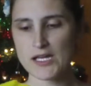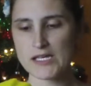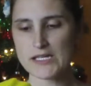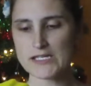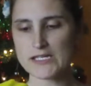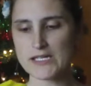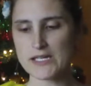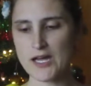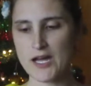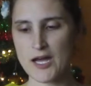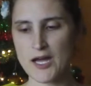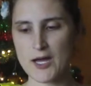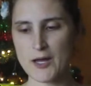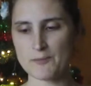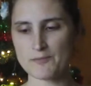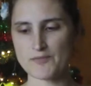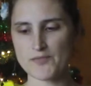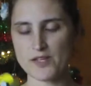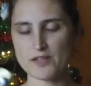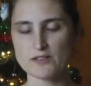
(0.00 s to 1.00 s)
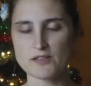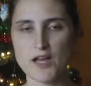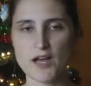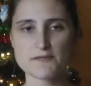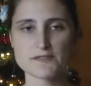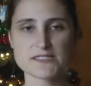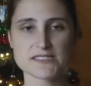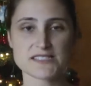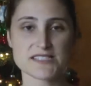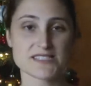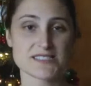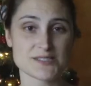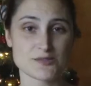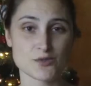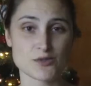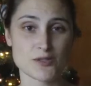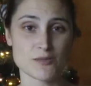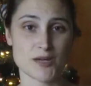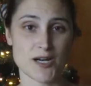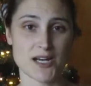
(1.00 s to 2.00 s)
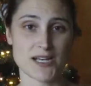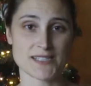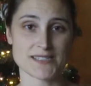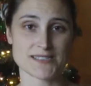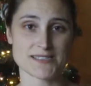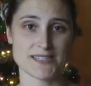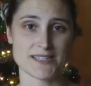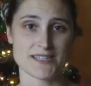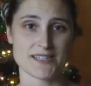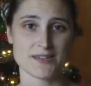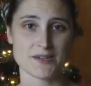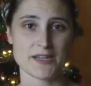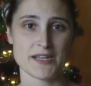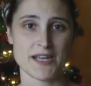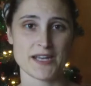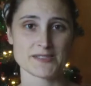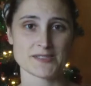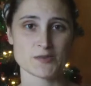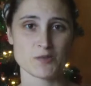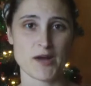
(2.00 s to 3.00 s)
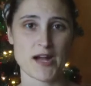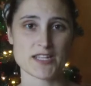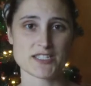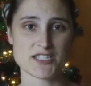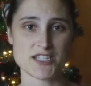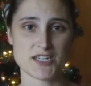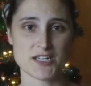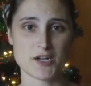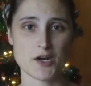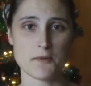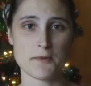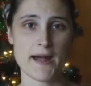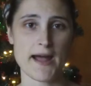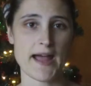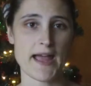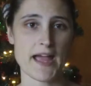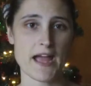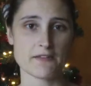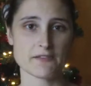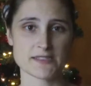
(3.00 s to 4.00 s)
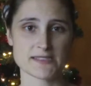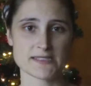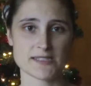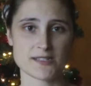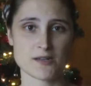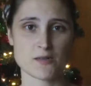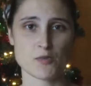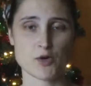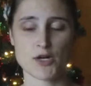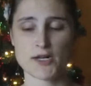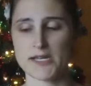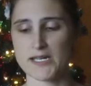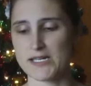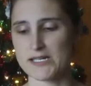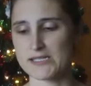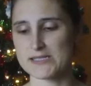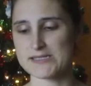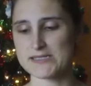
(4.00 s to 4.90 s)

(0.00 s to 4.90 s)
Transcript: he um, loves the school bus and he has to watch it go by every single morning.